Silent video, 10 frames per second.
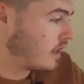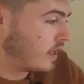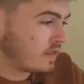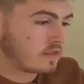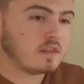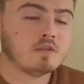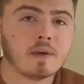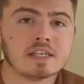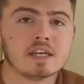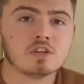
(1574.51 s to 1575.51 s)
you're
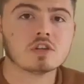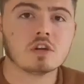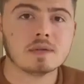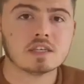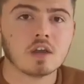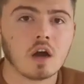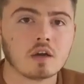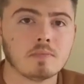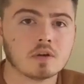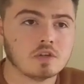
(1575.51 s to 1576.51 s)
basically just going to be
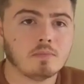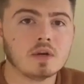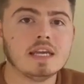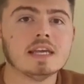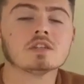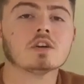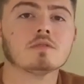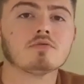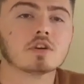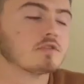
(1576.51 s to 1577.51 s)
stuck, because your body isn't
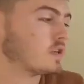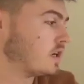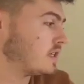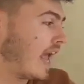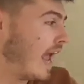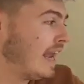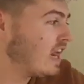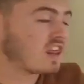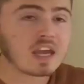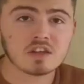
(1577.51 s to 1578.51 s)
going to prioritize
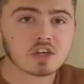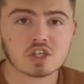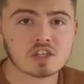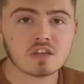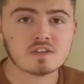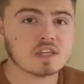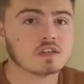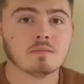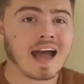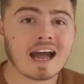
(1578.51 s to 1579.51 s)
anything in the digestive
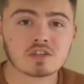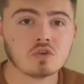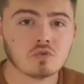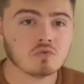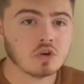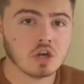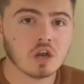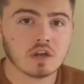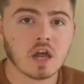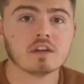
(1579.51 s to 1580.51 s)
system at all.
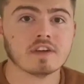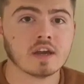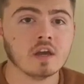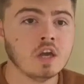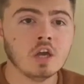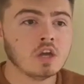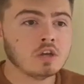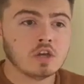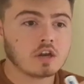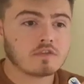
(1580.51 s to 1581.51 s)
None of it.
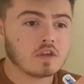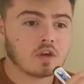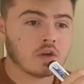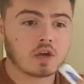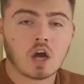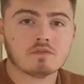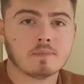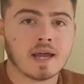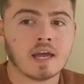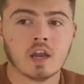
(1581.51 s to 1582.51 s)
None of the gut
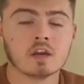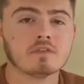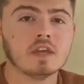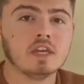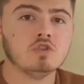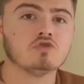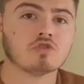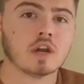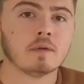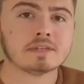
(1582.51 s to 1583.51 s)
repair, none of the
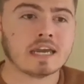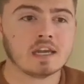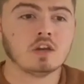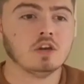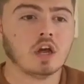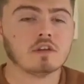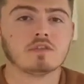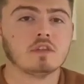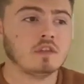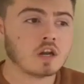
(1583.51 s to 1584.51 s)
nutrient uptake,
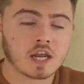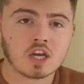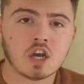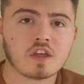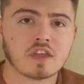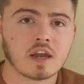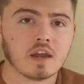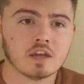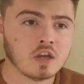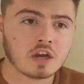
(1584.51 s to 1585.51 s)
nothing.
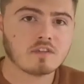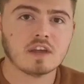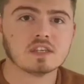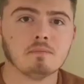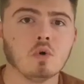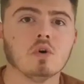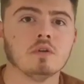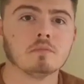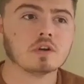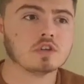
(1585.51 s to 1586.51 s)
None of it's
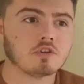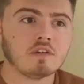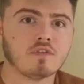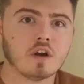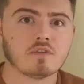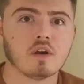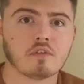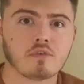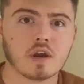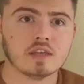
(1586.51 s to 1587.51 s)
important, because you're in fight,
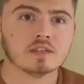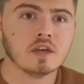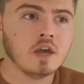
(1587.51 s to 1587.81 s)
flight, freeze.